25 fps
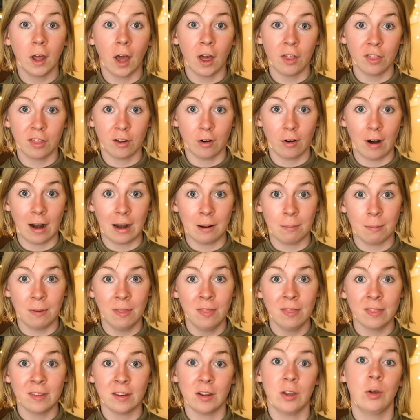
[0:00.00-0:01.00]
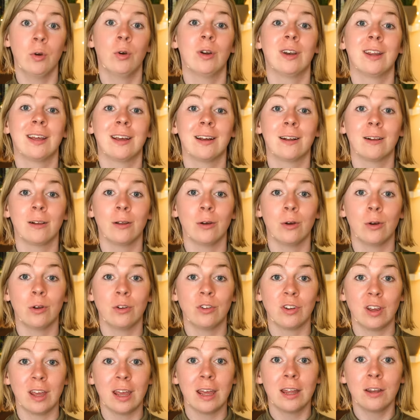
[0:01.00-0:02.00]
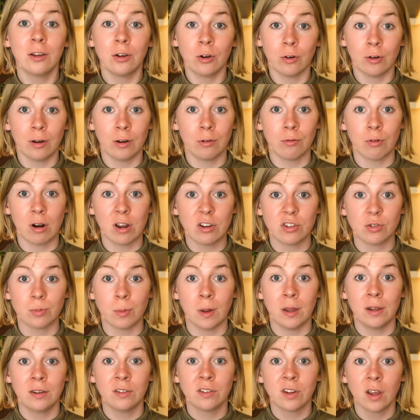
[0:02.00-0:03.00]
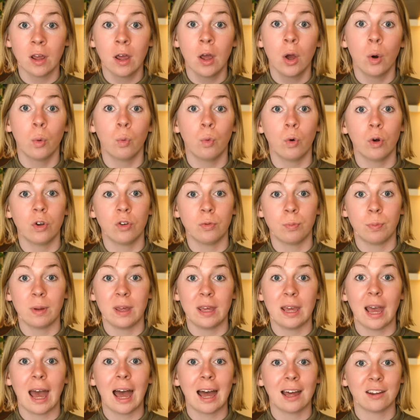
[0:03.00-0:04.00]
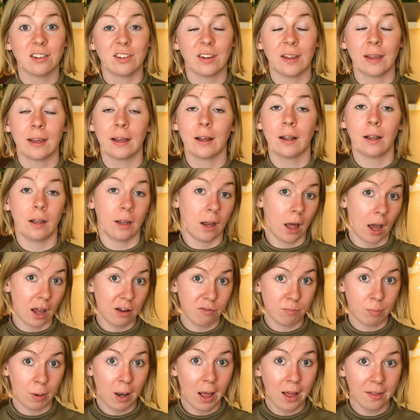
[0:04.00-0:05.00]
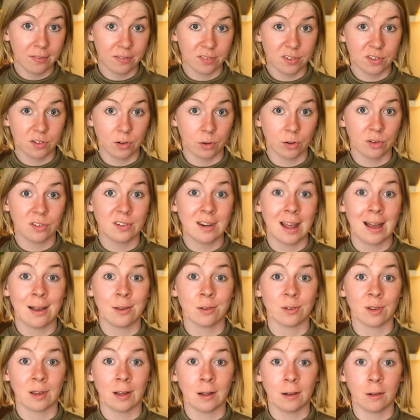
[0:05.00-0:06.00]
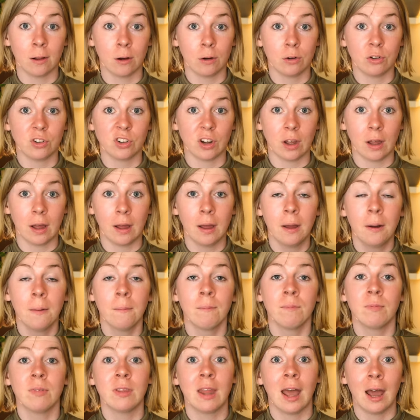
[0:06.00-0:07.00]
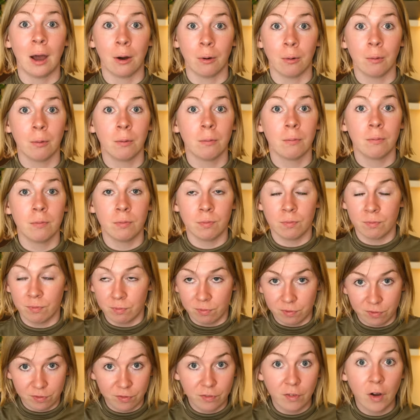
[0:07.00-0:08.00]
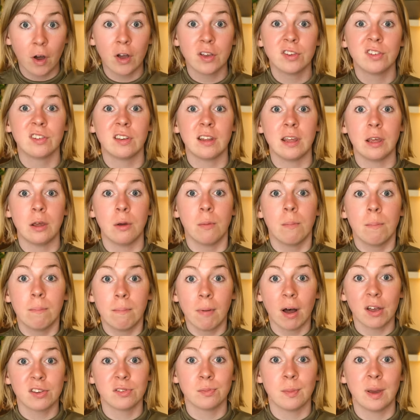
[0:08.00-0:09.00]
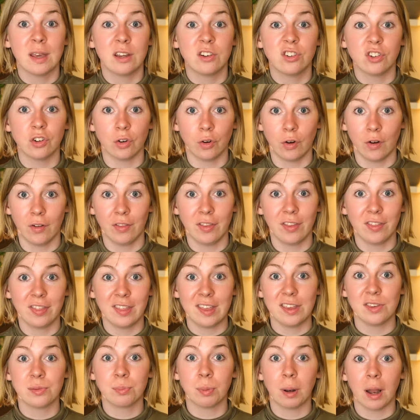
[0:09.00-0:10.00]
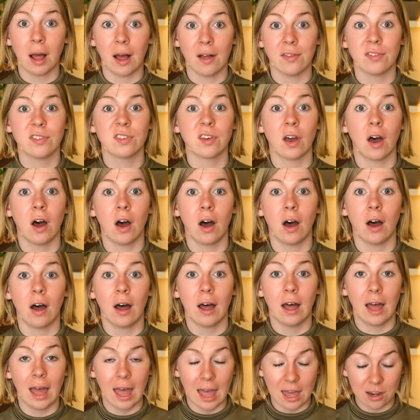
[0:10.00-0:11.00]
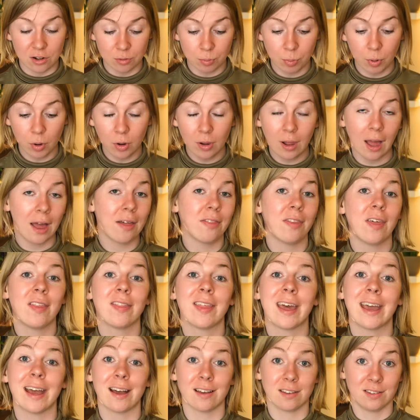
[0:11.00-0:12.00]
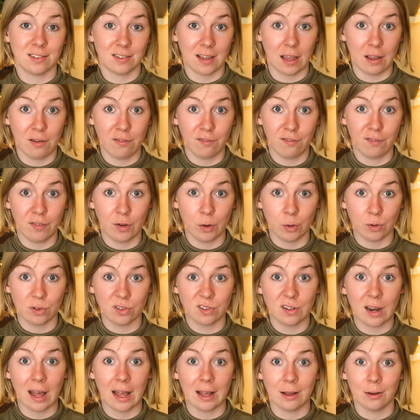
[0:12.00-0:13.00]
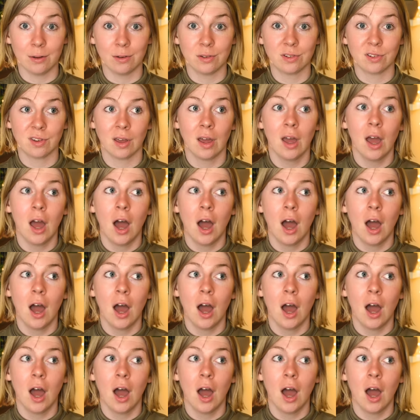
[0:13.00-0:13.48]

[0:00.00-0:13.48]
other element that you could include in your enrichment would be adding live plants to your snail's enclosure. Now, firstly, you must make sure that these plants are edible and that they are safe for your snails.